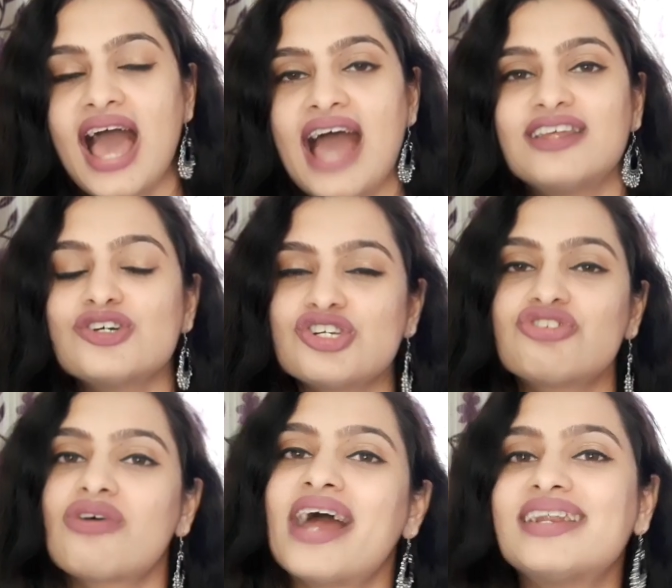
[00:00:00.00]
and you should
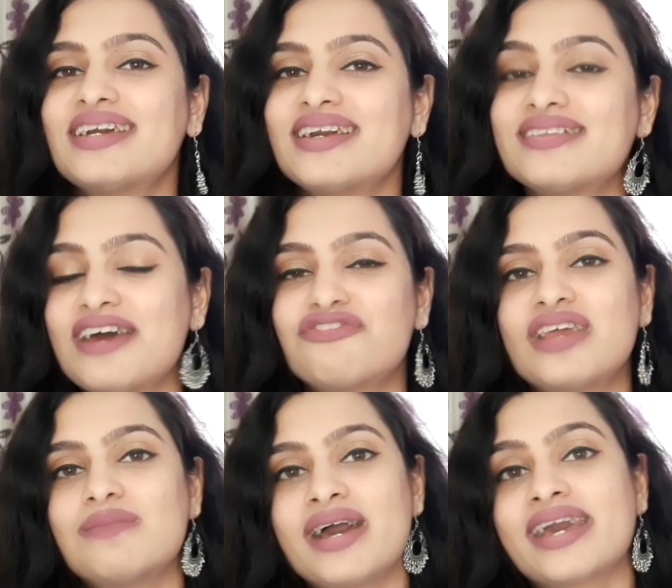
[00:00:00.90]
try taking their
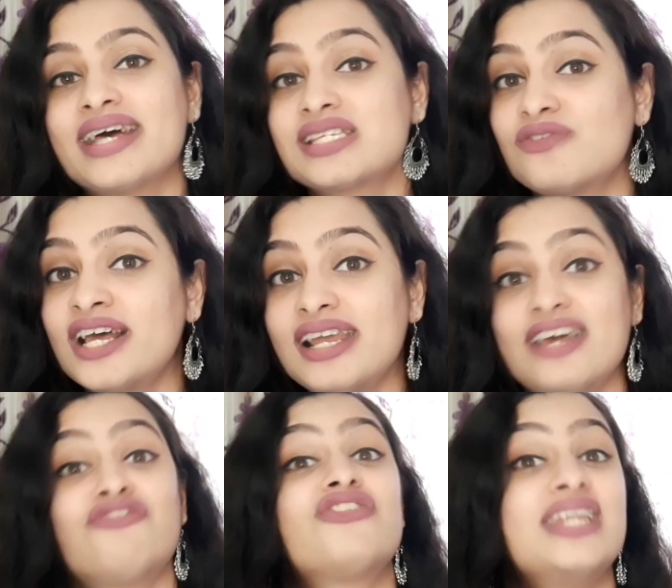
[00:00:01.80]
feedback as well
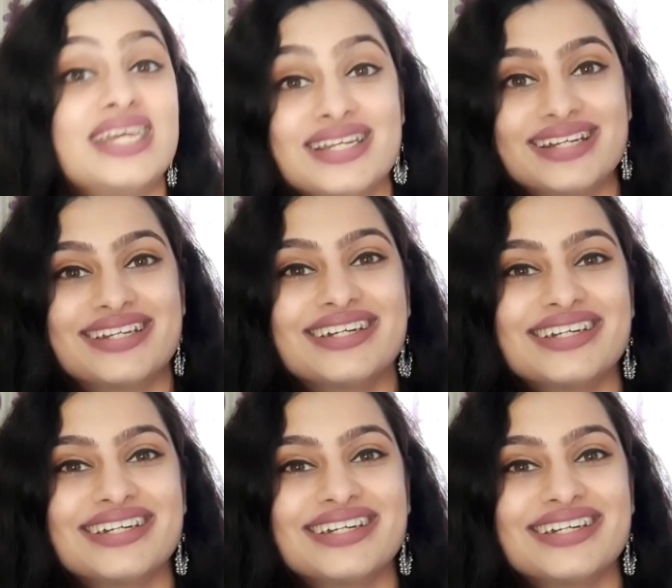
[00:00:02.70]
if needed.